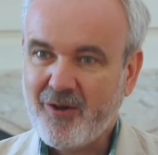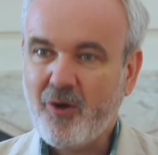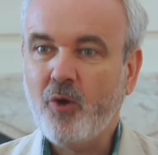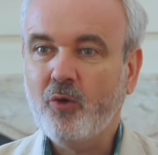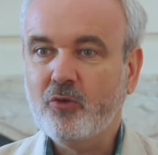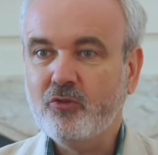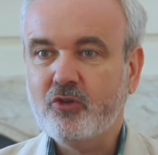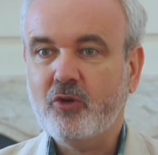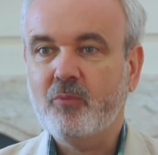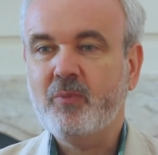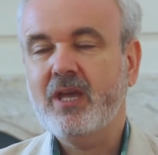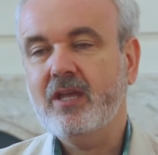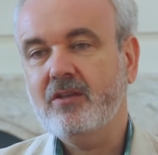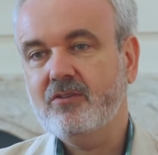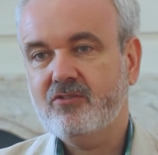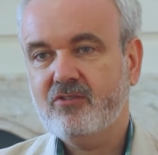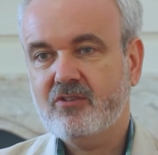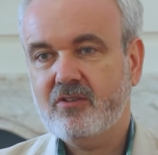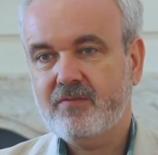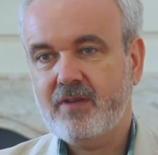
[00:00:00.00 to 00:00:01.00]

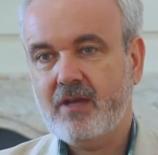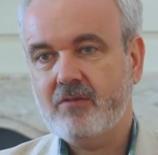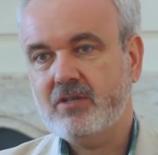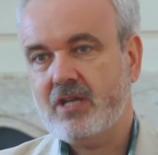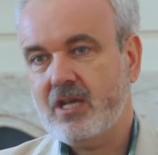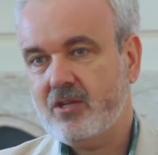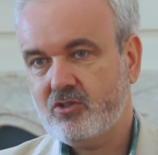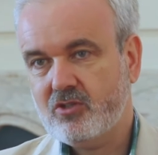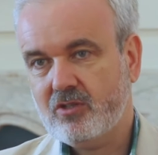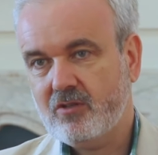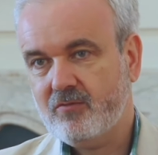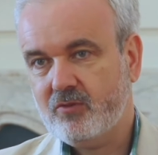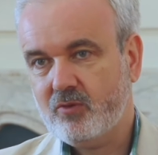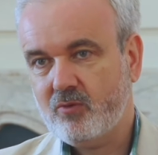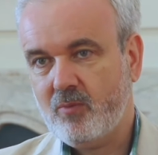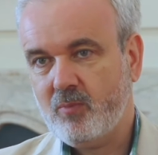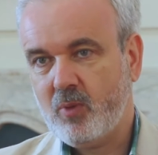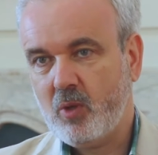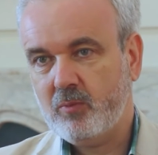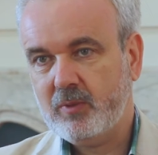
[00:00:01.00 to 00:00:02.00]
underpinned the foundation of the
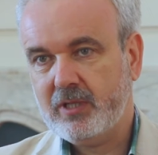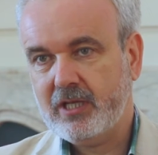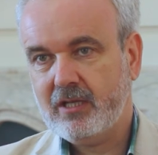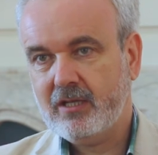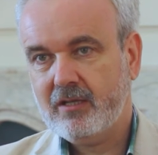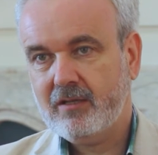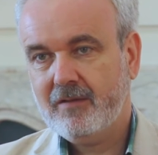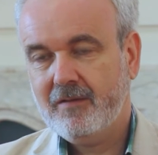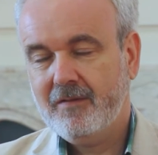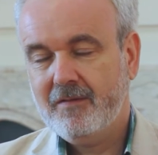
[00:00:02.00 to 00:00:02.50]
Republic,